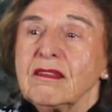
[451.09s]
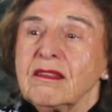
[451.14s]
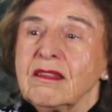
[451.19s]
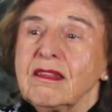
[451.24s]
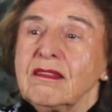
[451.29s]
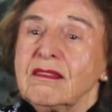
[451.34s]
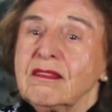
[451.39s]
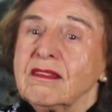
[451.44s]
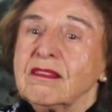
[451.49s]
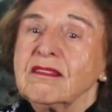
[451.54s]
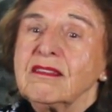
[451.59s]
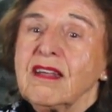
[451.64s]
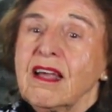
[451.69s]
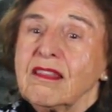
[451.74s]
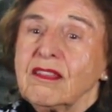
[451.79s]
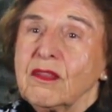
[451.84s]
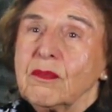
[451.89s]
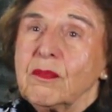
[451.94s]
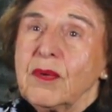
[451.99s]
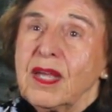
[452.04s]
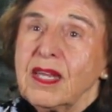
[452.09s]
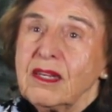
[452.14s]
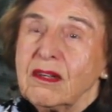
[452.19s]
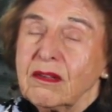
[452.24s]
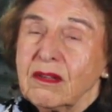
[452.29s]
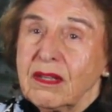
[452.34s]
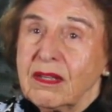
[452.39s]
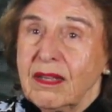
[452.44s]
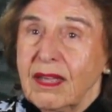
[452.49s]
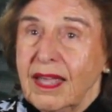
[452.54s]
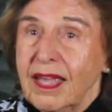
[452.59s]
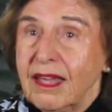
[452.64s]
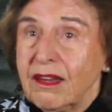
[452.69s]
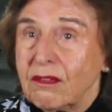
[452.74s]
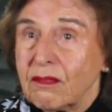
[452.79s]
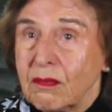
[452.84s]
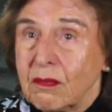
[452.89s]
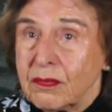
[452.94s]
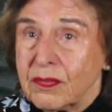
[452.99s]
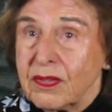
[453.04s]
this is not the way to
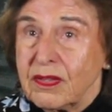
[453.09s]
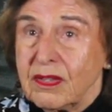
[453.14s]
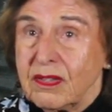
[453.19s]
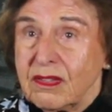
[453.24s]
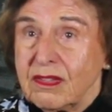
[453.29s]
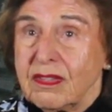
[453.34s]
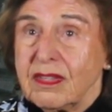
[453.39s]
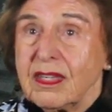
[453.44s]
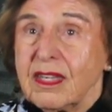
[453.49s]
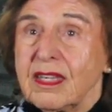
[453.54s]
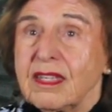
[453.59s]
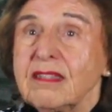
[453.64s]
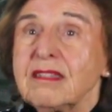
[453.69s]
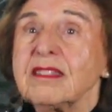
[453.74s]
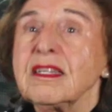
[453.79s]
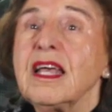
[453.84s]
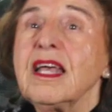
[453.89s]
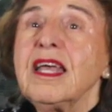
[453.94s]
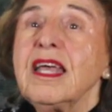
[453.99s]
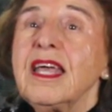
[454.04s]
handle these things.